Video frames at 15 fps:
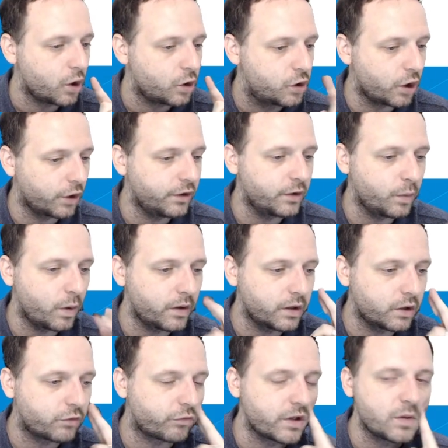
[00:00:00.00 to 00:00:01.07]
Gunnawan and
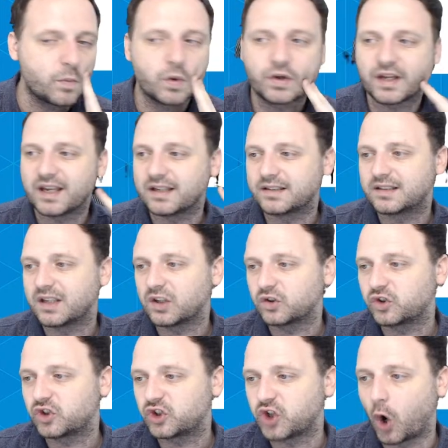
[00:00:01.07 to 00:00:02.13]
Greenwood is
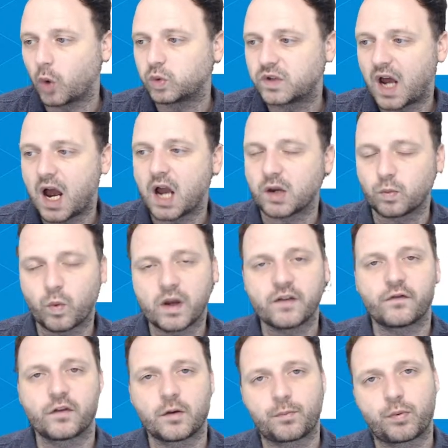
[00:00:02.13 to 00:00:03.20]
so tight. Wait
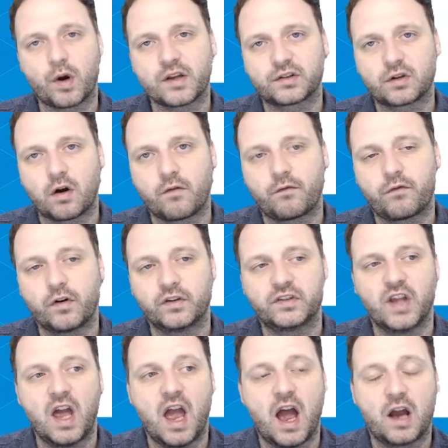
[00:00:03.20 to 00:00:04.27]
for the press conference.
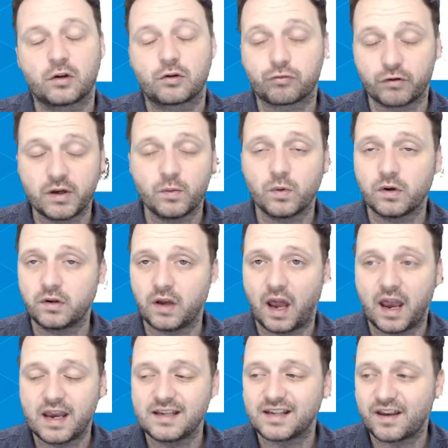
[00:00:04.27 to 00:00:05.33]
Greenwood
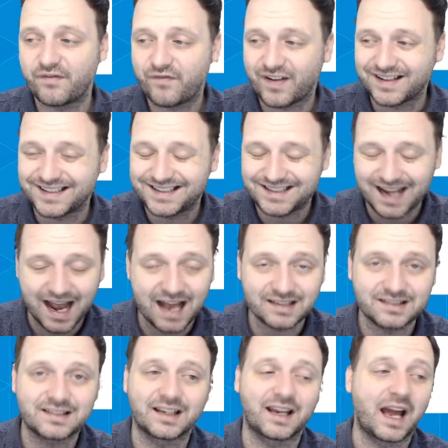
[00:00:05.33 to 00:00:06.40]
is a
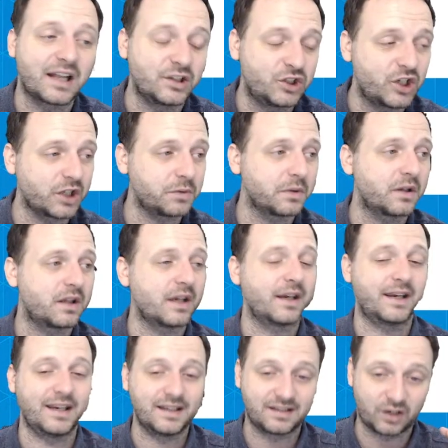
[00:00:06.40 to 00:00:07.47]
fantastic. I genuinely think
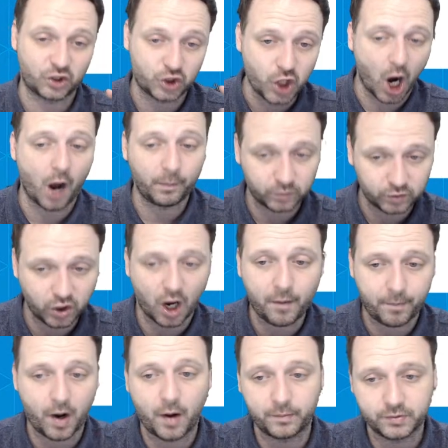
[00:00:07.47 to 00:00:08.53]
he's a
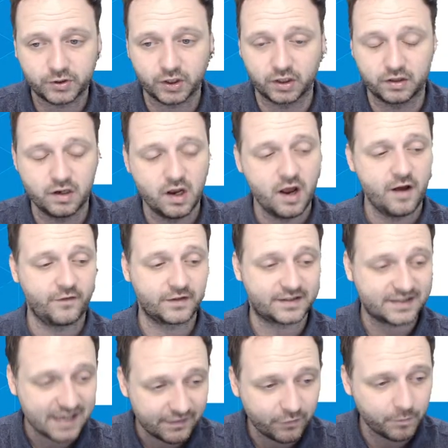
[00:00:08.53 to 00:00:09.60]
top option for
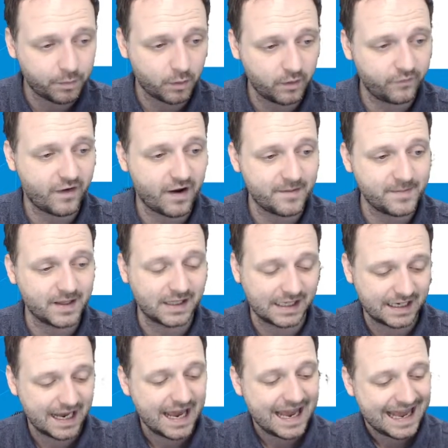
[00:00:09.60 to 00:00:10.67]
7.5
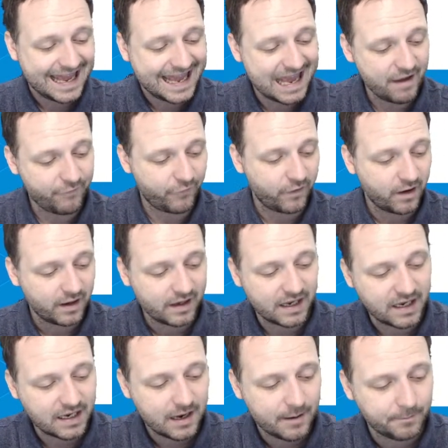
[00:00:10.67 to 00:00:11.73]
million if
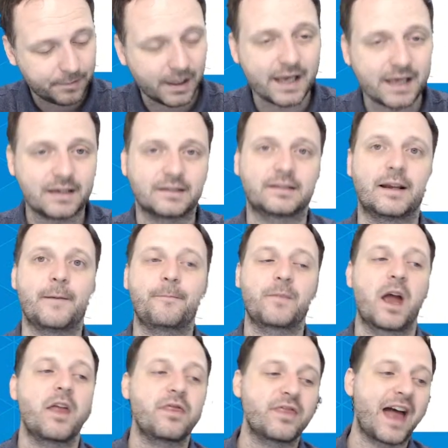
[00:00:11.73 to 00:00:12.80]
he plays.
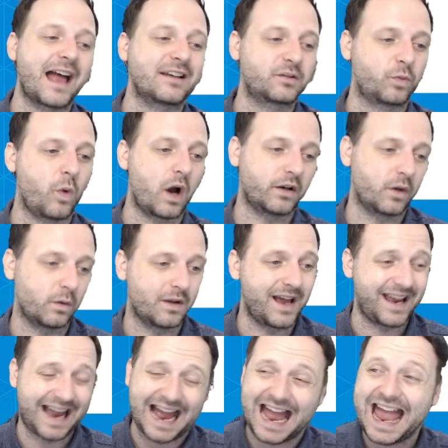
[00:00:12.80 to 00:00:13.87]
And that's what I don't
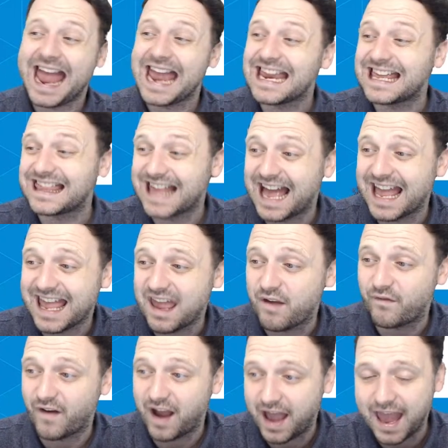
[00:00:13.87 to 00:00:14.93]
like. I hate that if.
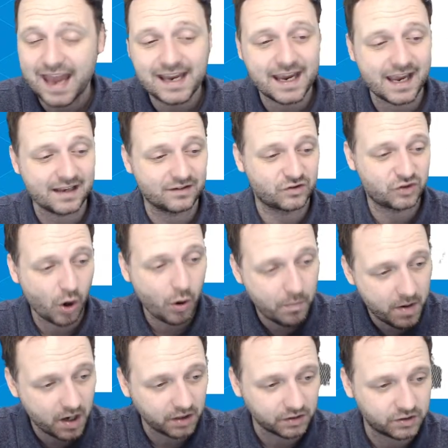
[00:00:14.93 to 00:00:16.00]
I hate it so
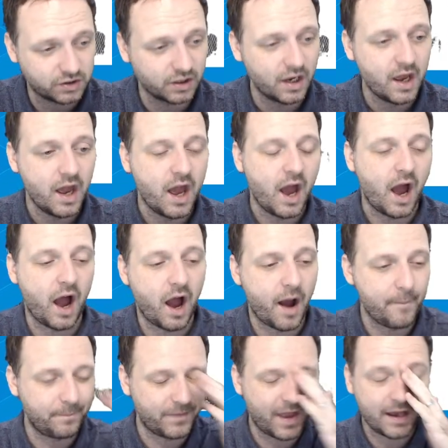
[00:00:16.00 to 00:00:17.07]
much.
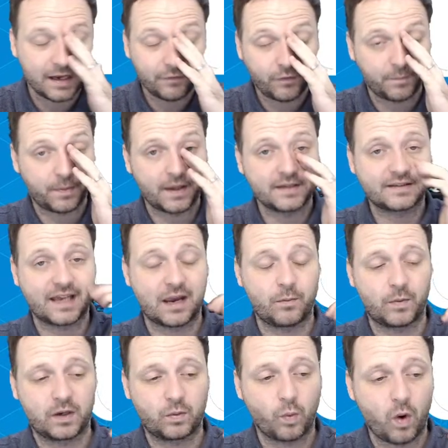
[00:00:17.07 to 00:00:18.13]
And if he plays game
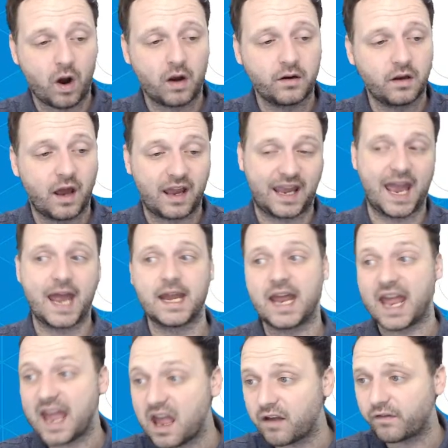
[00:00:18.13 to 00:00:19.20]
week 1, again,
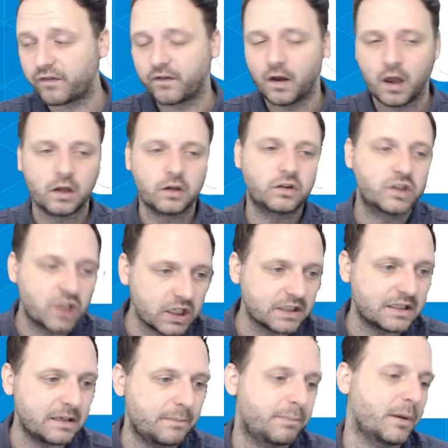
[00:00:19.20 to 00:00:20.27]
if, does
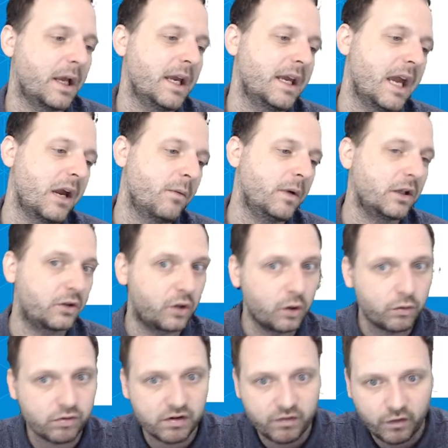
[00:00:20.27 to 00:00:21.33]
he play game week 2,
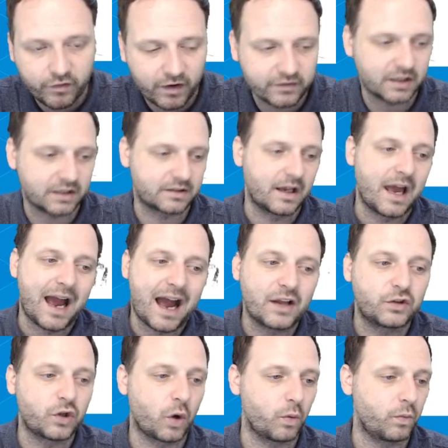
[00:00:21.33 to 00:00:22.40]
3, 4, 5, 6? I
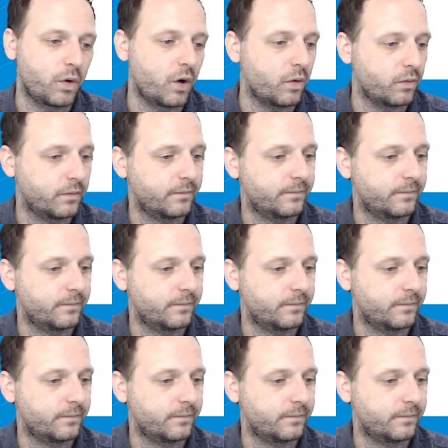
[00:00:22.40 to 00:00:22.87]
don't know.